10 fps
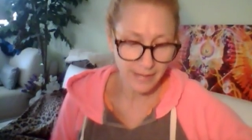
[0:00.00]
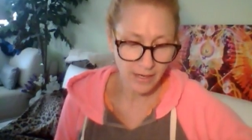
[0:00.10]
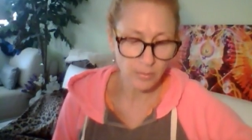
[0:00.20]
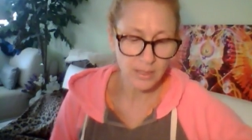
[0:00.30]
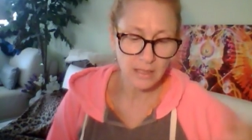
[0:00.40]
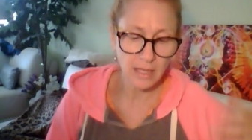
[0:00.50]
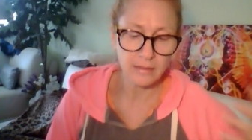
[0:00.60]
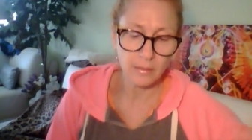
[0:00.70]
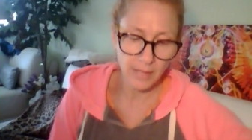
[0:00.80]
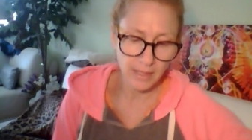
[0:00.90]
there, but
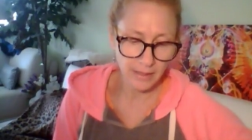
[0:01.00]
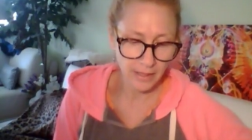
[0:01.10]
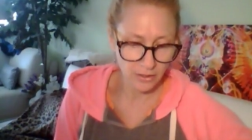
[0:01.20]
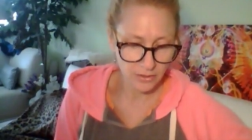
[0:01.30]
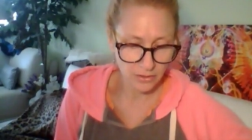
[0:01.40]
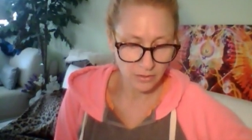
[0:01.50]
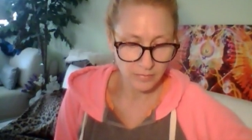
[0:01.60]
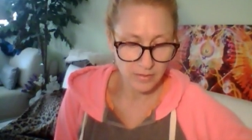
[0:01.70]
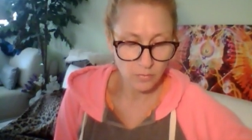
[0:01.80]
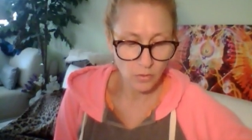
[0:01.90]
not the main character.
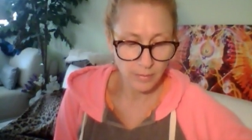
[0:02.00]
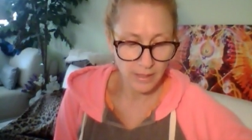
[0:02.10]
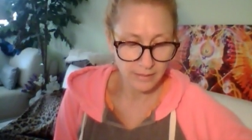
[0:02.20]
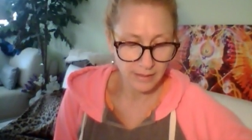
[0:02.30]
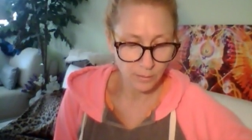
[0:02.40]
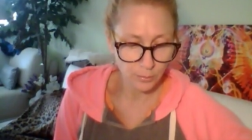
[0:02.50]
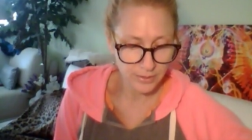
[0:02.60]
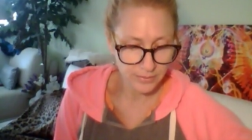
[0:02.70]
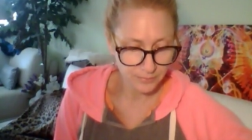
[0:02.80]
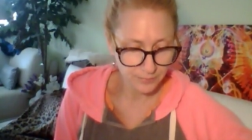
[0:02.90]
It's more about the
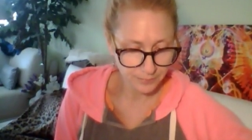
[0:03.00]
Empress.